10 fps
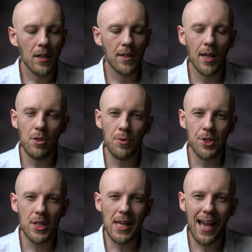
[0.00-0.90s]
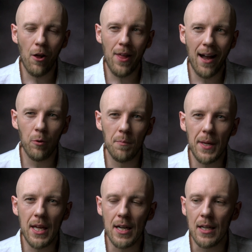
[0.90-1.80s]
Can you see how that would
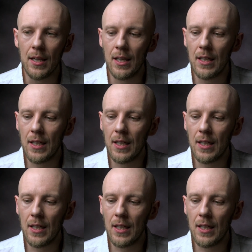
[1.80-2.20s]
be a,